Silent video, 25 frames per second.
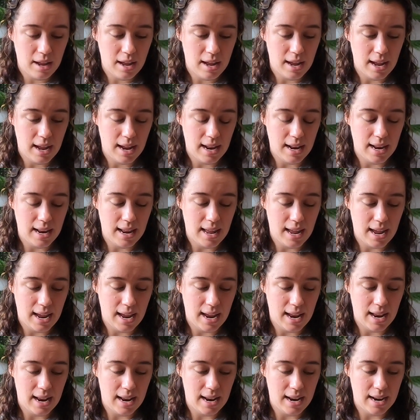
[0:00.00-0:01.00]
And
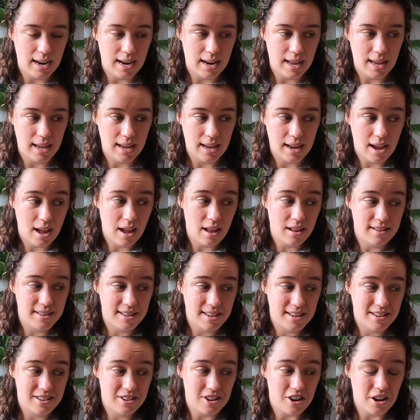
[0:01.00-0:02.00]
then, yeah,
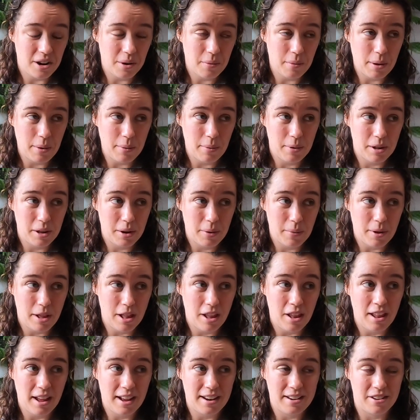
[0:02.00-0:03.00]
seed starting went really
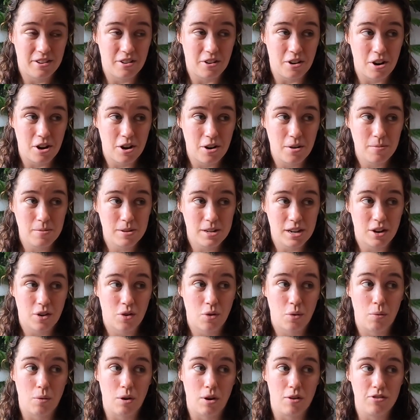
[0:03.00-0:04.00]
well. I did herbs. I
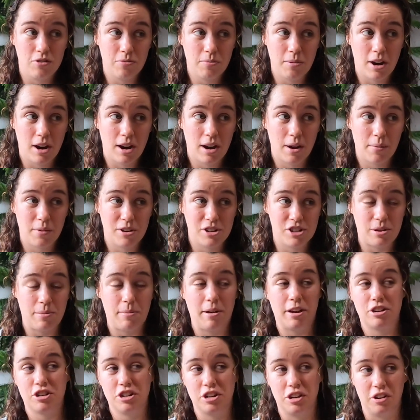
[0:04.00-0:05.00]
grew rosemary, which I'm
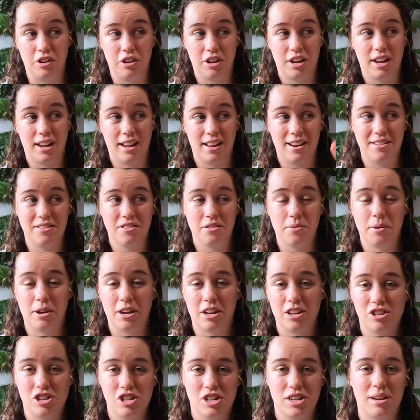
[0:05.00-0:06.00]
actually looking at. It's on my
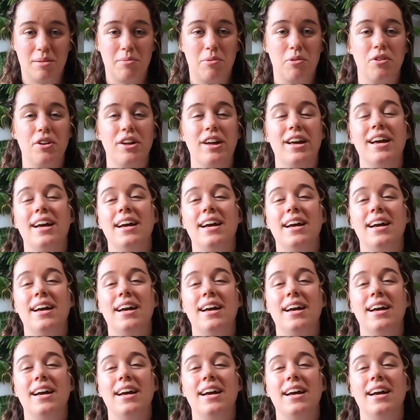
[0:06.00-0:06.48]
kitchen table.